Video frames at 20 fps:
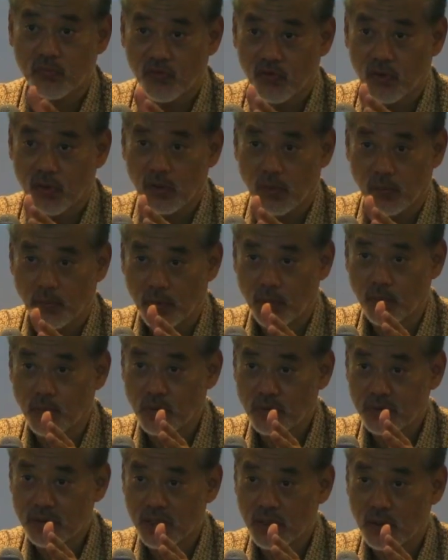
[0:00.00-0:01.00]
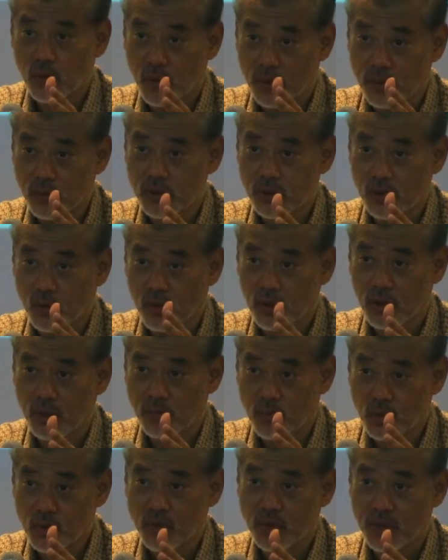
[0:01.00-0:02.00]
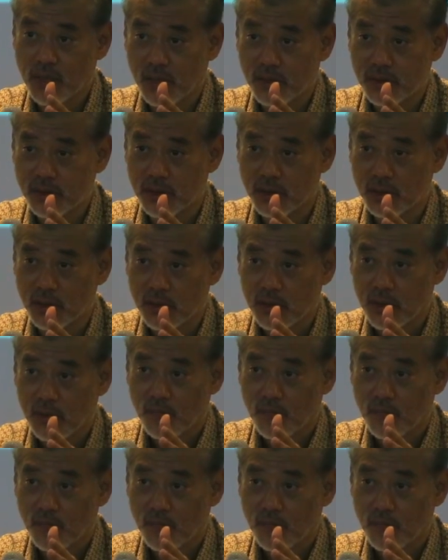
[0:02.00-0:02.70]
for promoting what was called a monoculture.